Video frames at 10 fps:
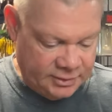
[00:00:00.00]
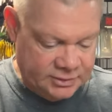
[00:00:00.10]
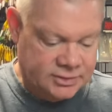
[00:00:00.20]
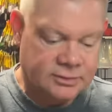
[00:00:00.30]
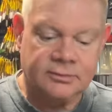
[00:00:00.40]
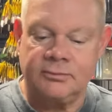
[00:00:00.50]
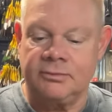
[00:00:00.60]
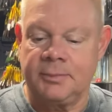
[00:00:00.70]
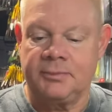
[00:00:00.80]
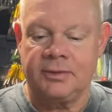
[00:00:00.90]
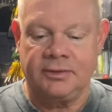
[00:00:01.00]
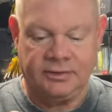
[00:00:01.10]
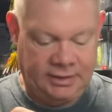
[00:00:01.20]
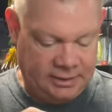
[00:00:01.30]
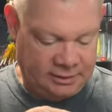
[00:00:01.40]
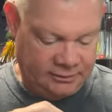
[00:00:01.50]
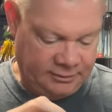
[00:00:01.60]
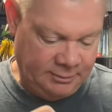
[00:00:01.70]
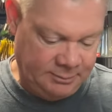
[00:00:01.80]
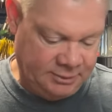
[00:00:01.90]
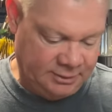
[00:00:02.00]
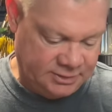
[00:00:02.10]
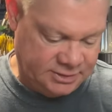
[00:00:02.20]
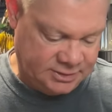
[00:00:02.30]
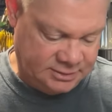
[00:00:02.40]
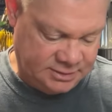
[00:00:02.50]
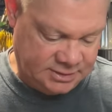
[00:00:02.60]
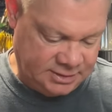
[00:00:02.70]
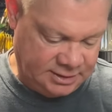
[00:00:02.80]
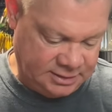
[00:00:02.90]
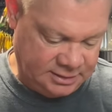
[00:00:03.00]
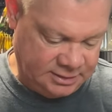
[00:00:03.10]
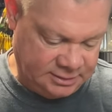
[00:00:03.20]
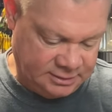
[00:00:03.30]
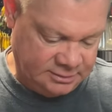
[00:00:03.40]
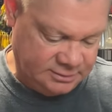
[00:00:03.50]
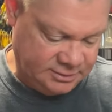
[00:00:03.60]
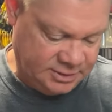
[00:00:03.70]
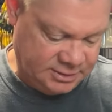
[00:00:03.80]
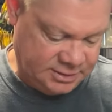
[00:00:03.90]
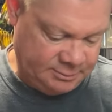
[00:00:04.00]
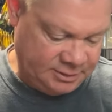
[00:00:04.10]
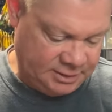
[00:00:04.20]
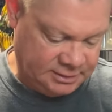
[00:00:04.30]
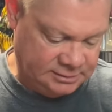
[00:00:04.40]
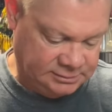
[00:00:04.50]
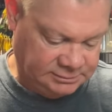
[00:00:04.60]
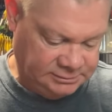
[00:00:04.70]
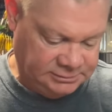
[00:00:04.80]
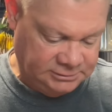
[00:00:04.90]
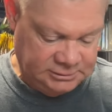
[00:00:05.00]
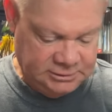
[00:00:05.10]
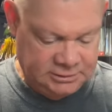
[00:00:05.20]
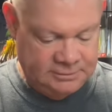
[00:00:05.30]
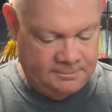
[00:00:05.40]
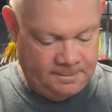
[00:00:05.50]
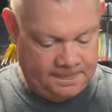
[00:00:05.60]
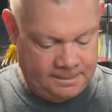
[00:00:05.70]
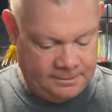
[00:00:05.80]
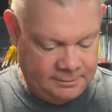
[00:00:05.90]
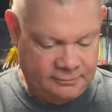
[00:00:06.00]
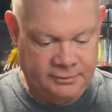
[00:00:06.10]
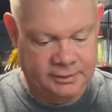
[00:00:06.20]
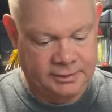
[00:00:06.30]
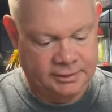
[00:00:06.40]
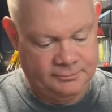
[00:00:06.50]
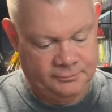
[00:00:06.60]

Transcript: I just ripped the tag off, I might be able to just sink it in here and or tape it on. I'll figure it out.